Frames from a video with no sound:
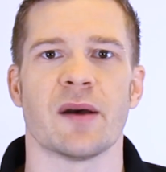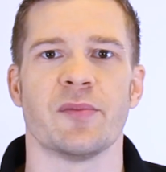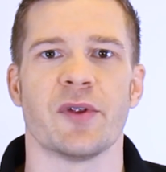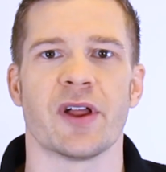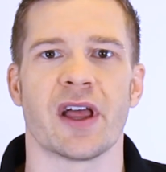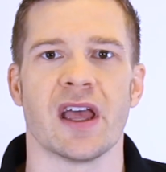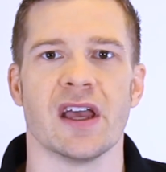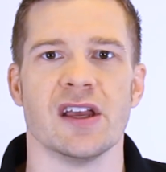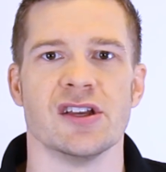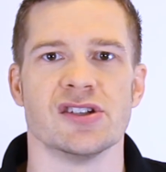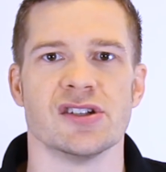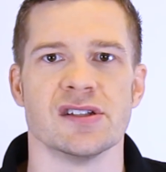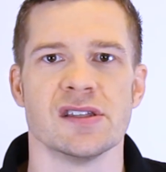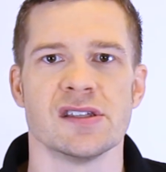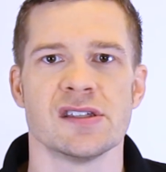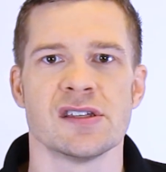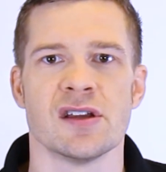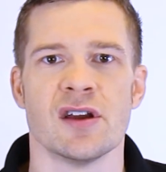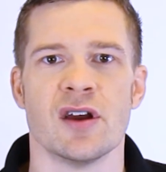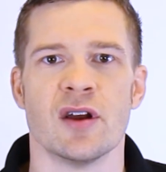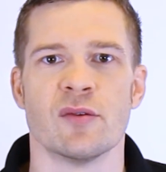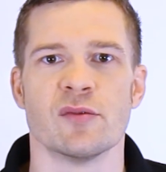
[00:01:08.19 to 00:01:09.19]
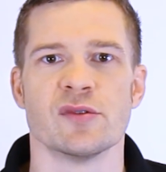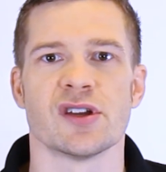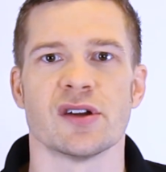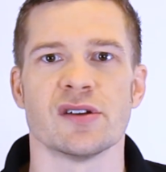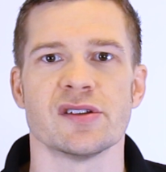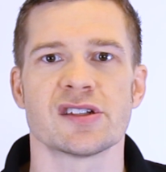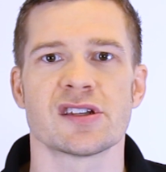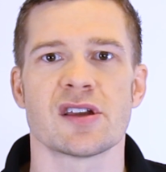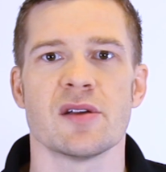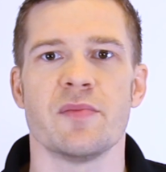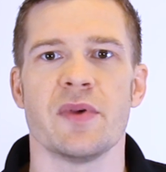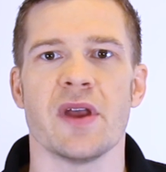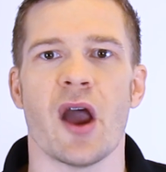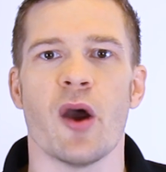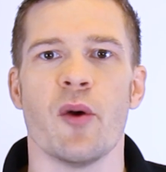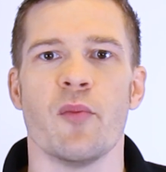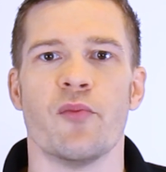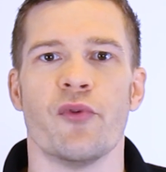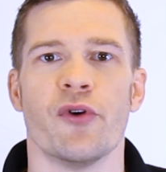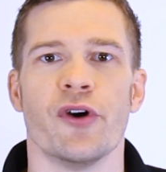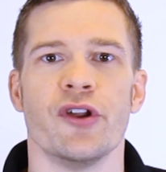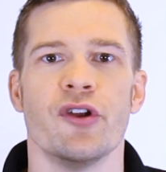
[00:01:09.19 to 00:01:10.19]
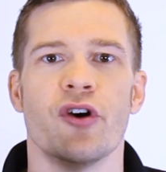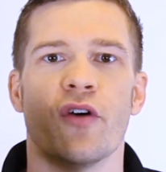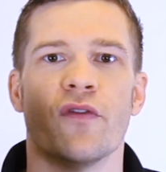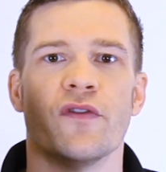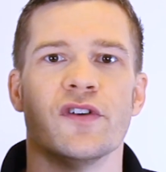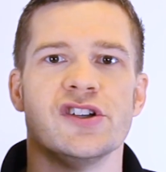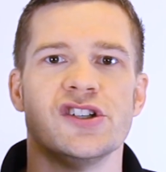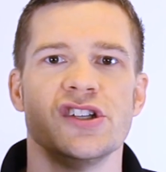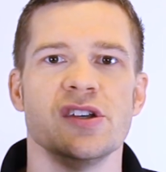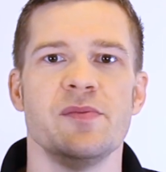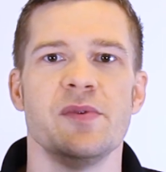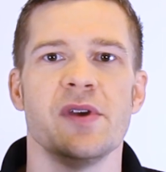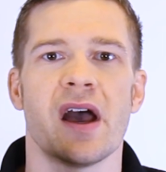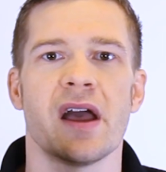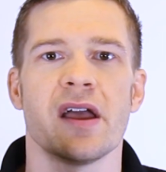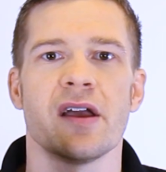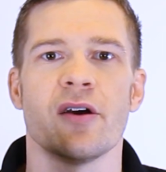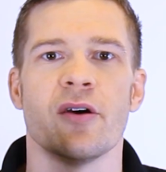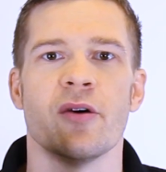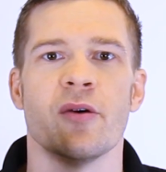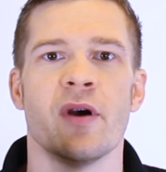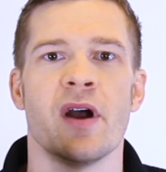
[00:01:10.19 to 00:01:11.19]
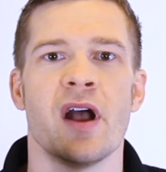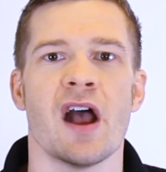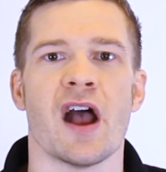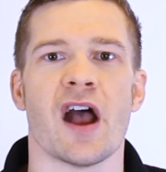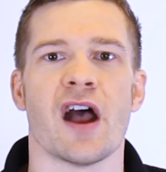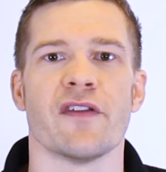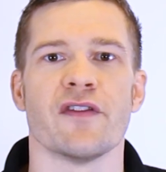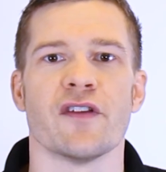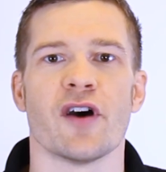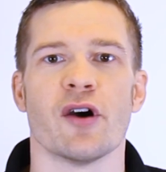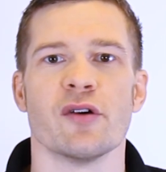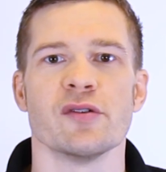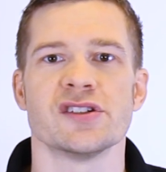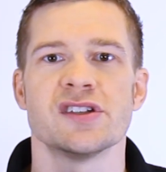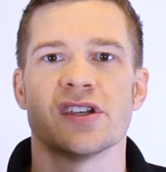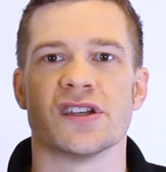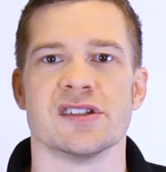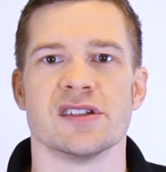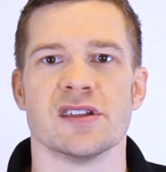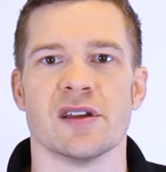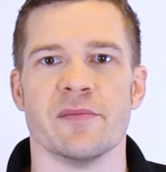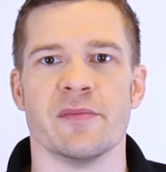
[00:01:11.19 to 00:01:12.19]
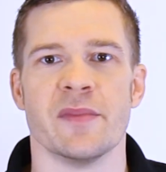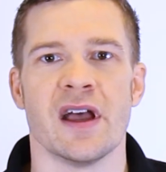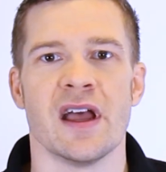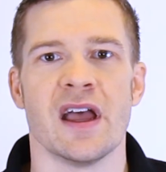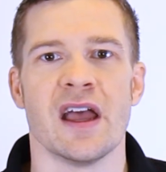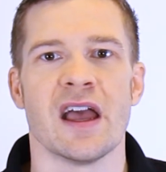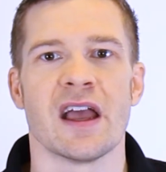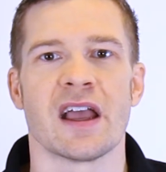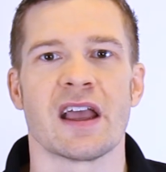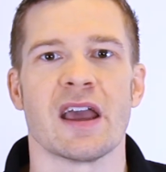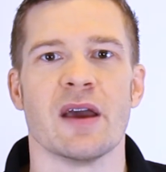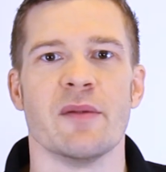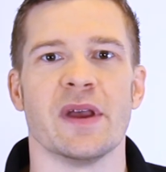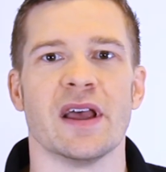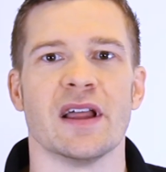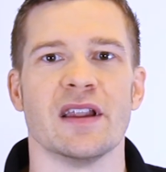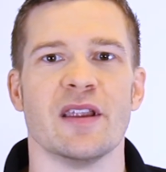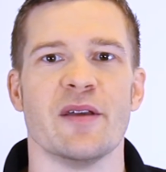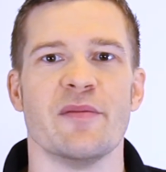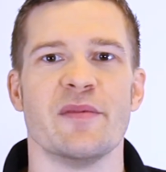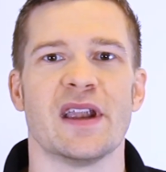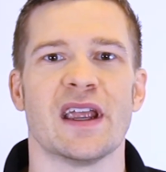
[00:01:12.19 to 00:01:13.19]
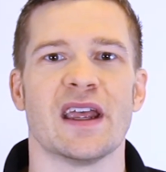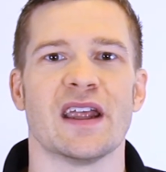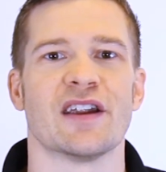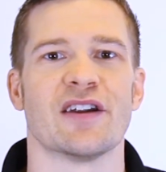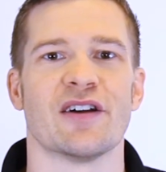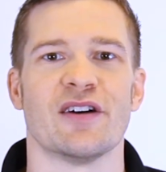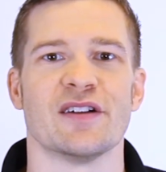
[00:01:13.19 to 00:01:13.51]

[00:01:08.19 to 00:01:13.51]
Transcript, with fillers: applications, results can be output over GPIO, and the host system can be eliminated